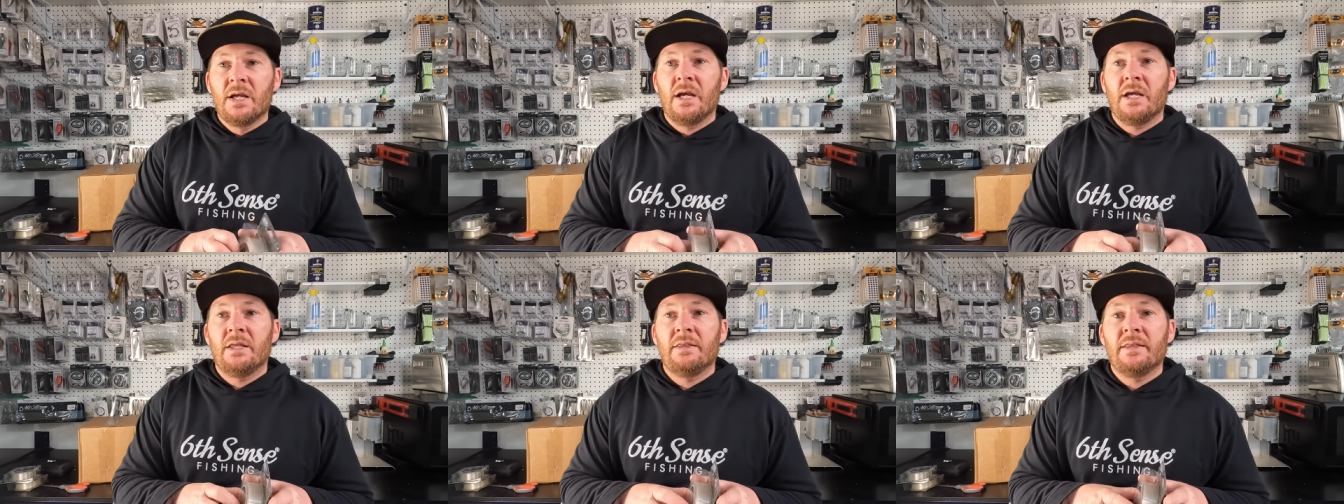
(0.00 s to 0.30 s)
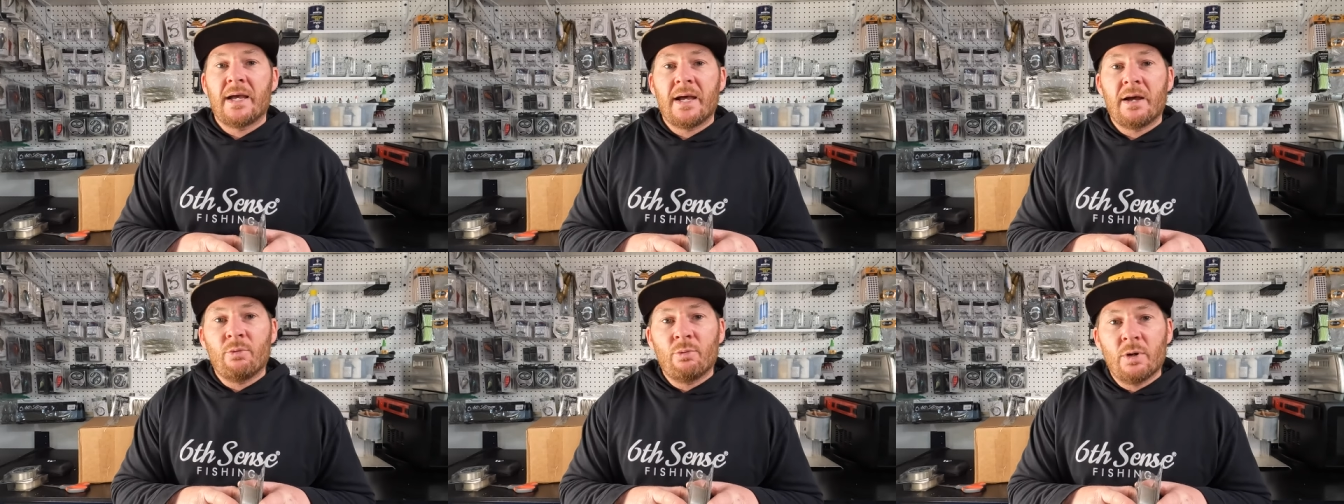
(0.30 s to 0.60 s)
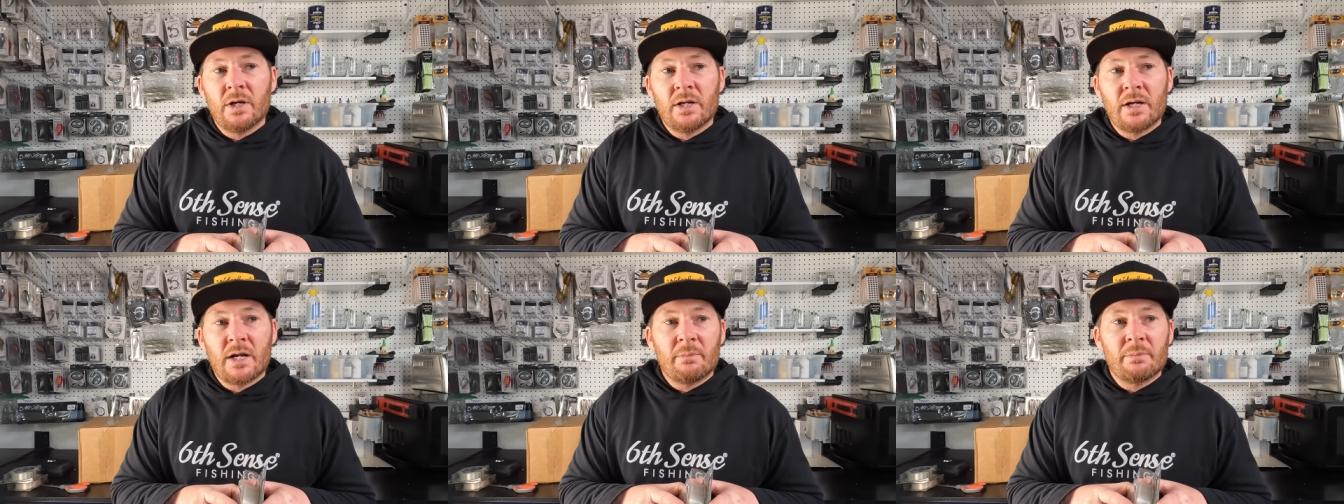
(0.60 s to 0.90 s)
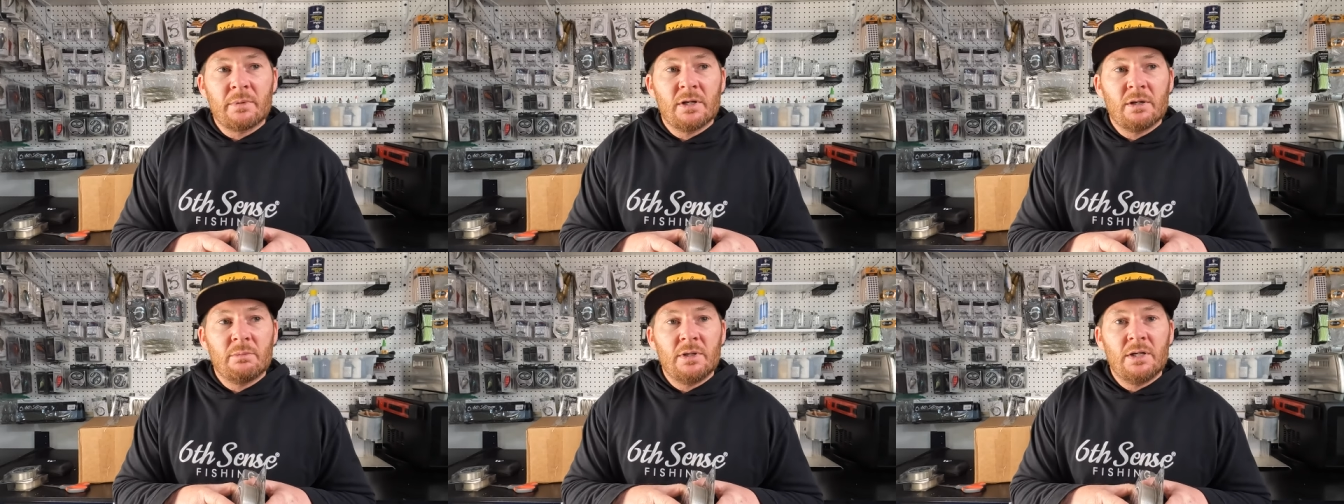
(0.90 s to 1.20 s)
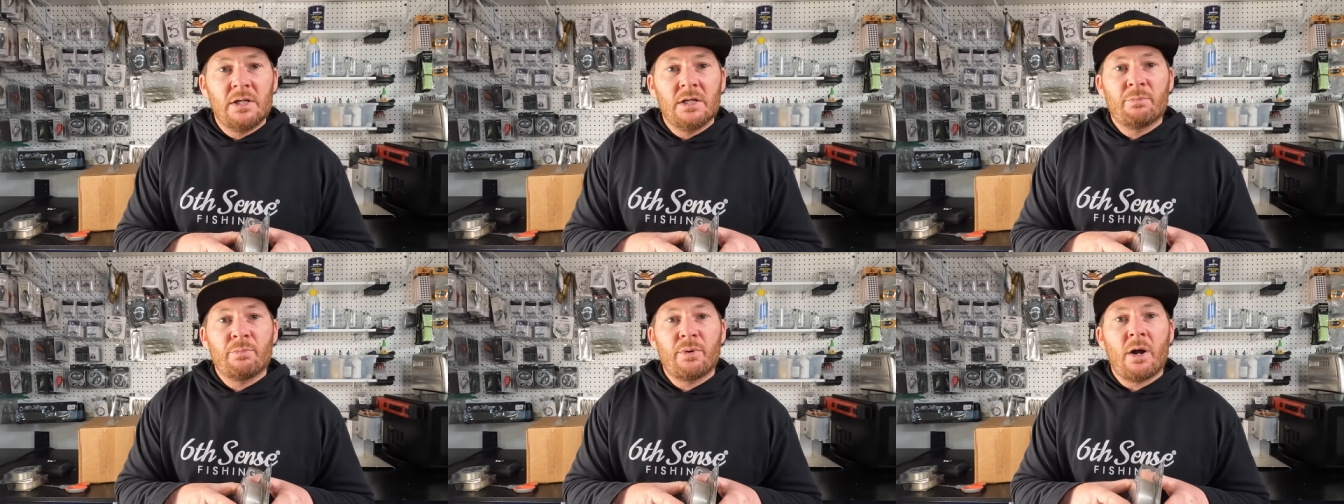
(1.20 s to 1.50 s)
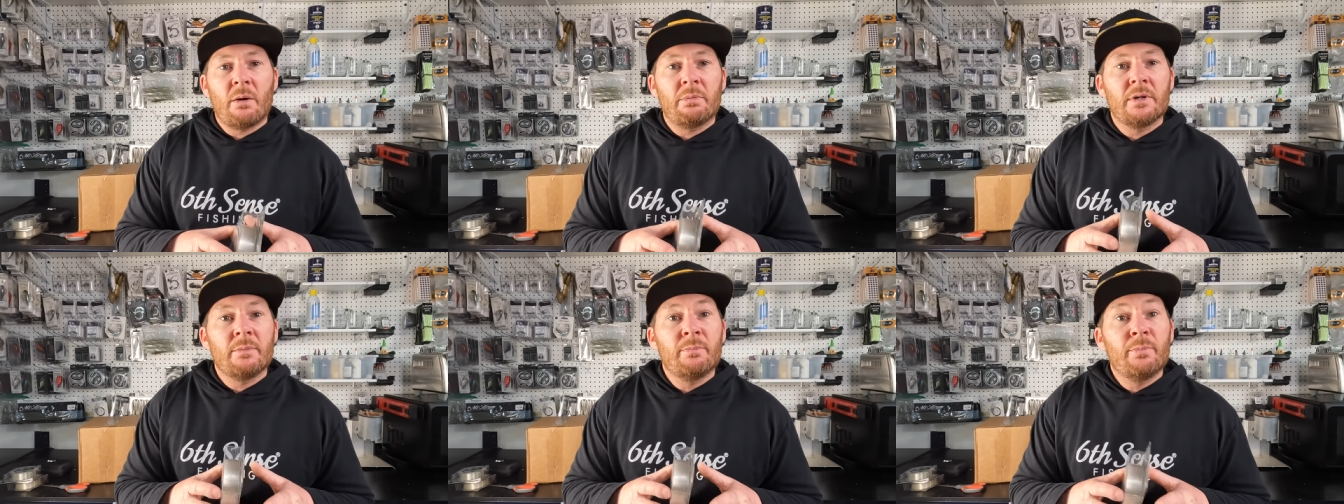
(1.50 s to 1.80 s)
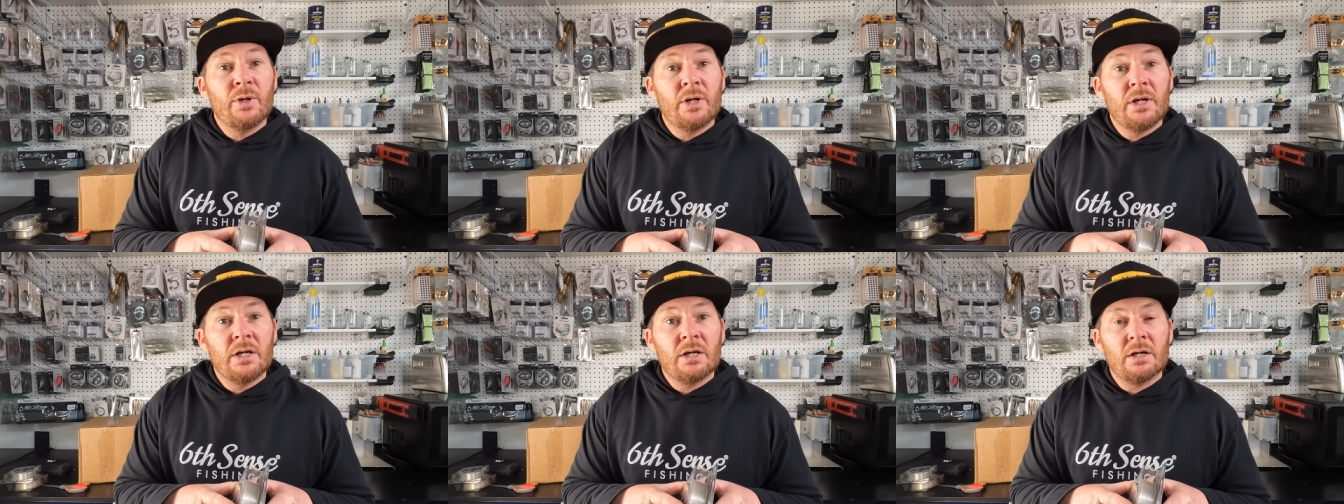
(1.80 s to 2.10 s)
and that one I'm going to be probably
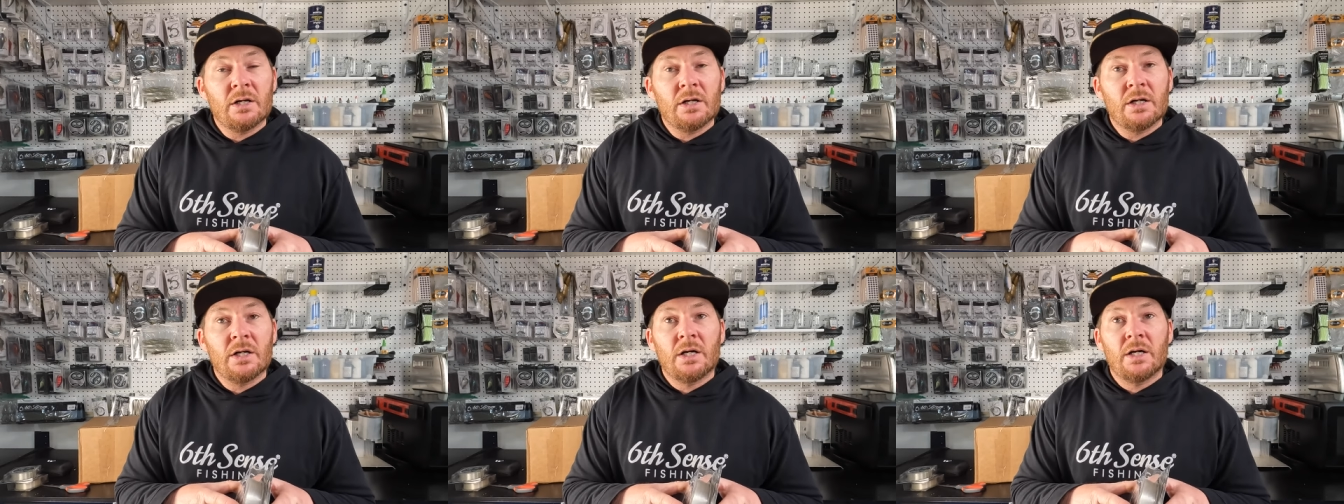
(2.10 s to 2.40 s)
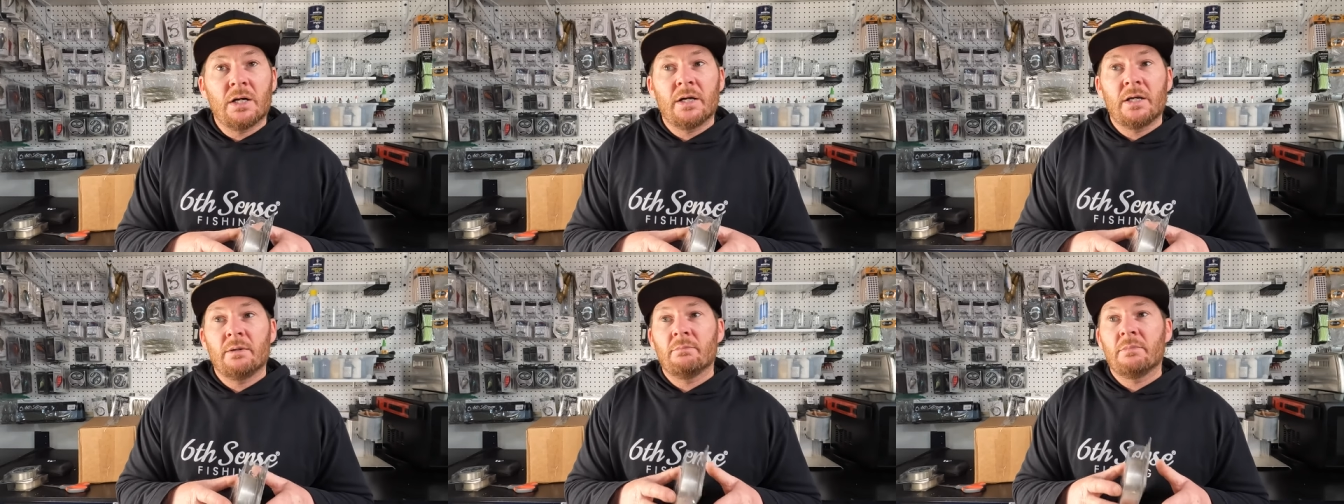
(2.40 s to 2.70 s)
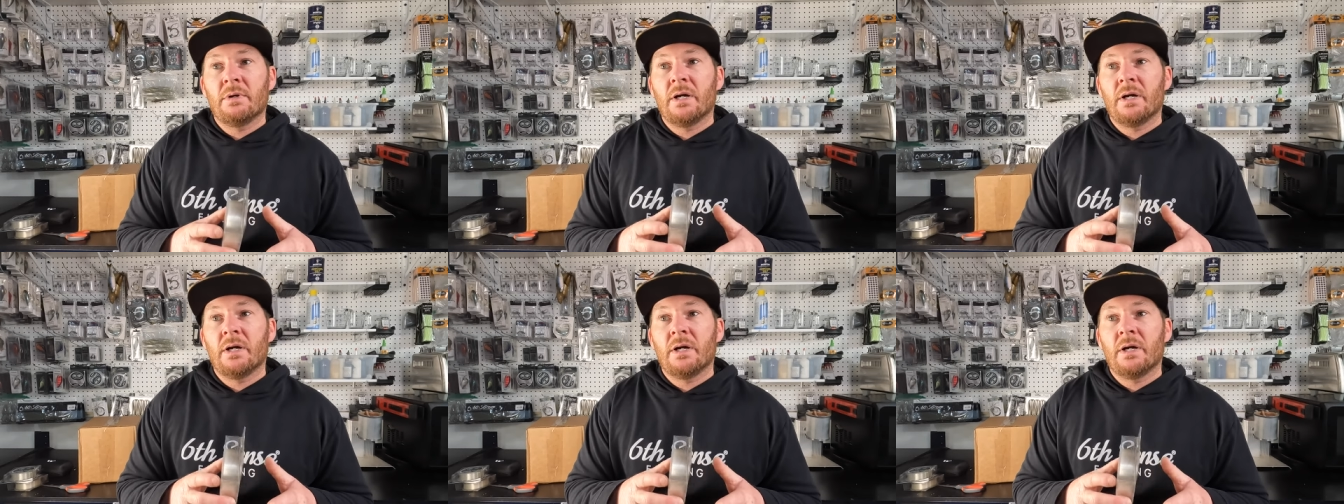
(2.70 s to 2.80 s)
putting on